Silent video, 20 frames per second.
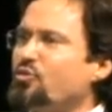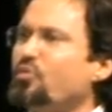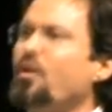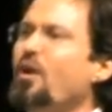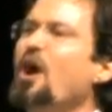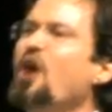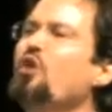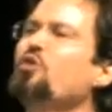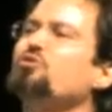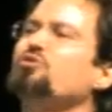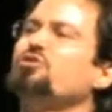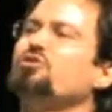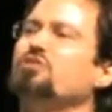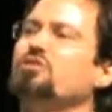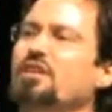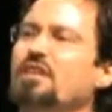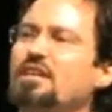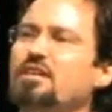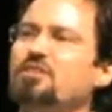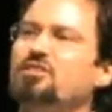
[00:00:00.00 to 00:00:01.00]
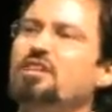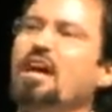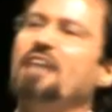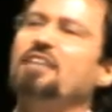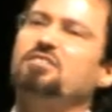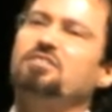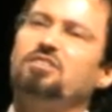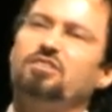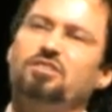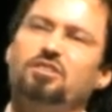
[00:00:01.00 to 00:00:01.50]
gross
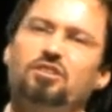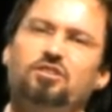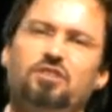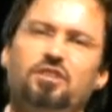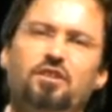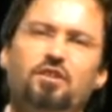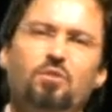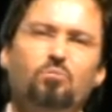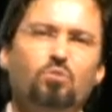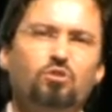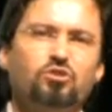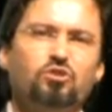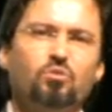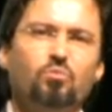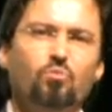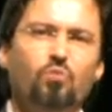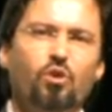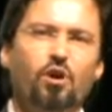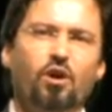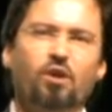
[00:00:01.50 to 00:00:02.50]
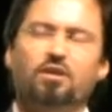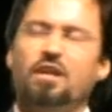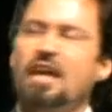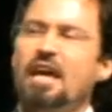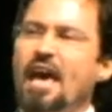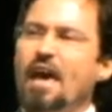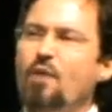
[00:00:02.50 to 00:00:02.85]
injustices in the Muslim world,